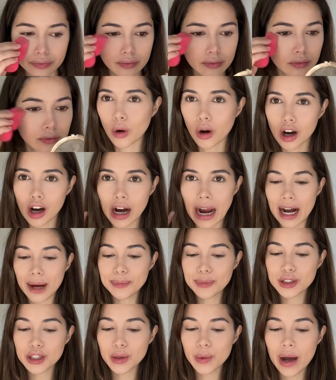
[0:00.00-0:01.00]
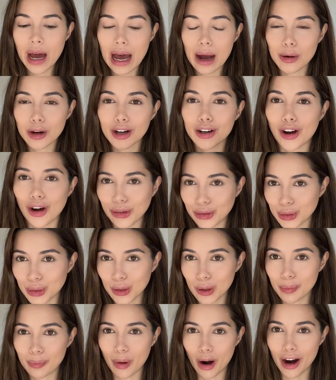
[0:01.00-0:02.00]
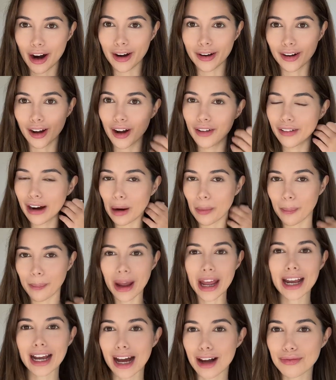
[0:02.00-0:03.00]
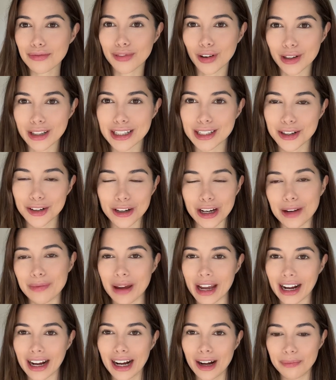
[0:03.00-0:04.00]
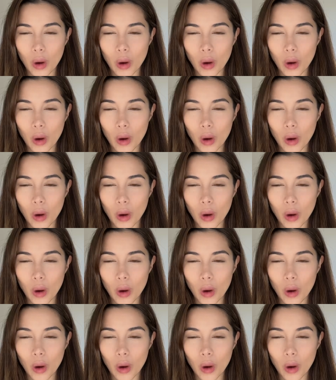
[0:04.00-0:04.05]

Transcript: We're up to our contour part of our makeup for this Korean makeup.